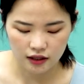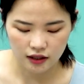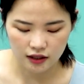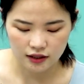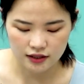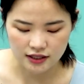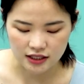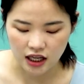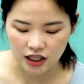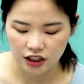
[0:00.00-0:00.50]

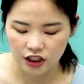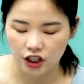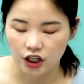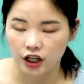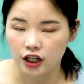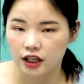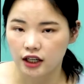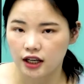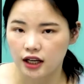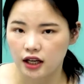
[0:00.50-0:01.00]

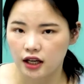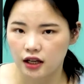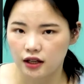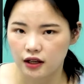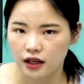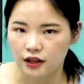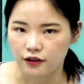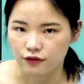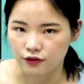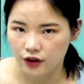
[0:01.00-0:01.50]
standard
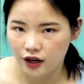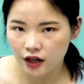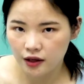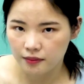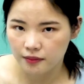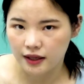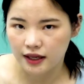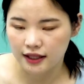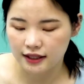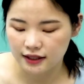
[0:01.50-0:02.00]

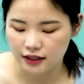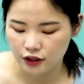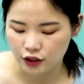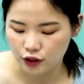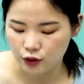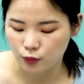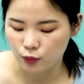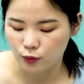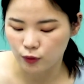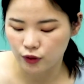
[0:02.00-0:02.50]
environment,
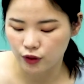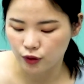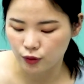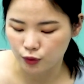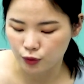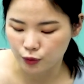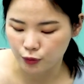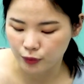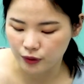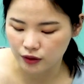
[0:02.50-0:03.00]
you
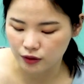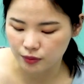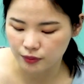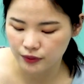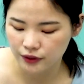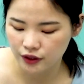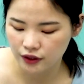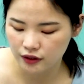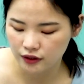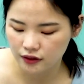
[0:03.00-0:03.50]
will
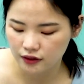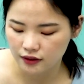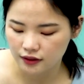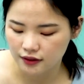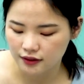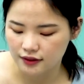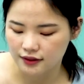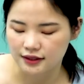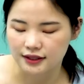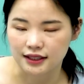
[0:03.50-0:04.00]
put
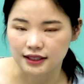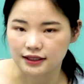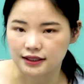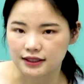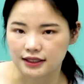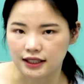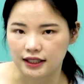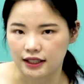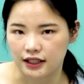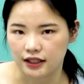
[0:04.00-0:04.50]

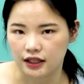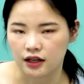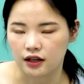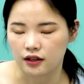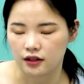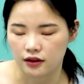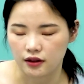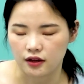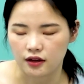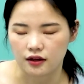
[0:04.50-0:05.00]
delta
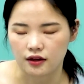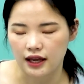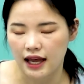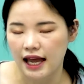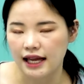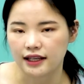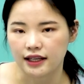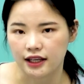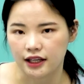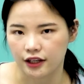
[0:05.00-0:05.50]
the
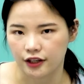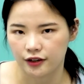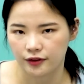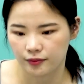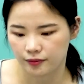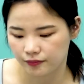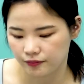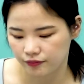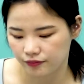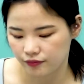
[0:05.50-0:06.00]
hat here.
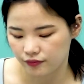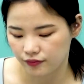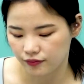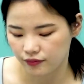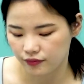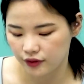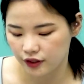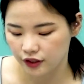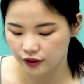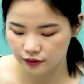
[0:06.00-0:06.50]

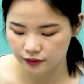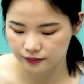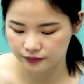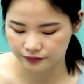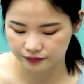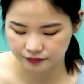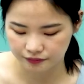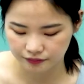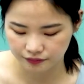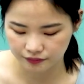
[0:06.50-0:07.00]
Cool.
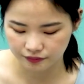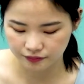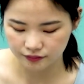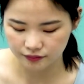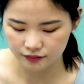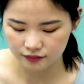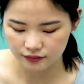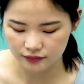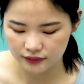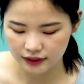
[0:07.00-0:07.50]

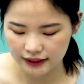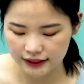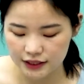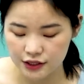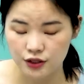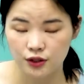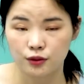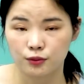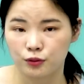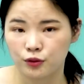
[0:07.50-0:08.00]

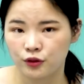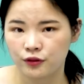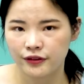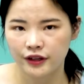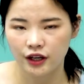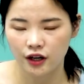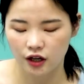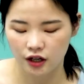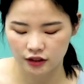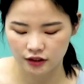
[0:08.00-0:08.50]
So
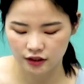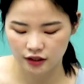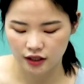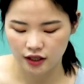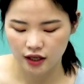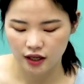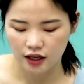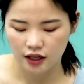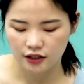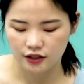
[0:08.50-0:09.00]
moving on
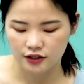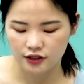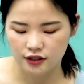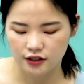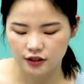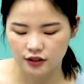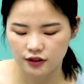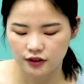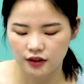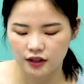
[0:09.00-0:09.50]

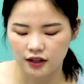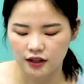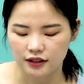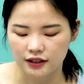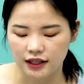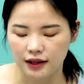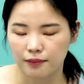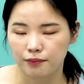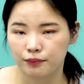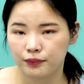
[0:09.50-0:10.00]
to the
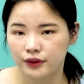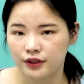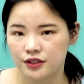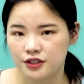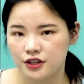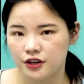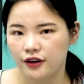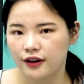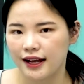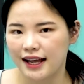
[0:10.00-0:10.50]

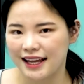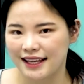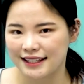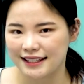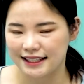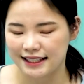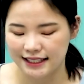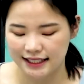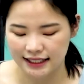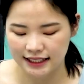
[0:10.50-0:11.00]
temperature and
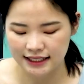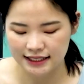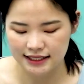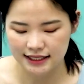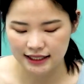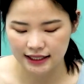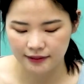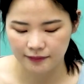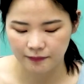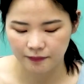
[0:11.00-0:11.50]

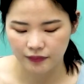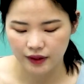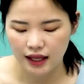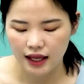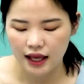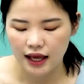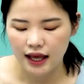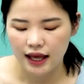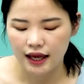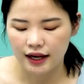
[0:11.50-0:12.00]
heat,
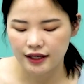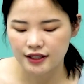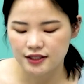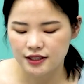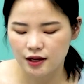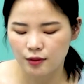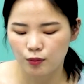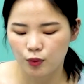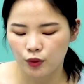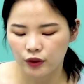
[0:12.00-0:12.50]
it is
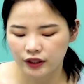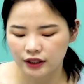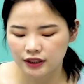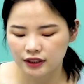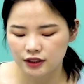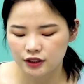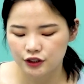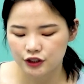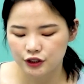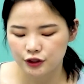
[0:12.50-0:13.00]

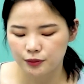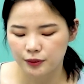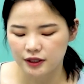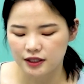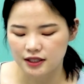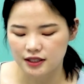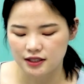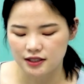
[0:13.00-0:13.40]
important to be